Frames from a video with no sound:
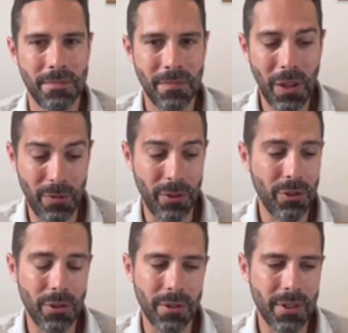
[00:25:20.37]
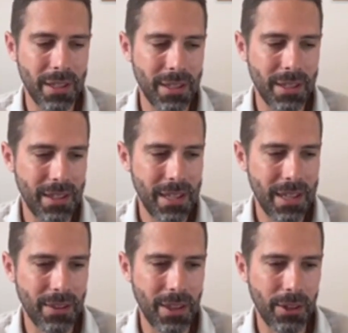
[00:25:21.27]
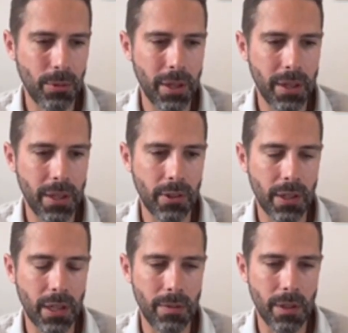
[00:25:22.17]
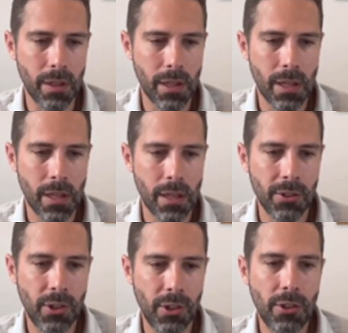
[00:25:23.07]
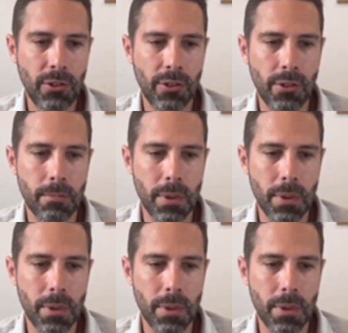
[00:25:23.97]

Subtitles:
No, for sure. And that's why there's a kind of a cynicism.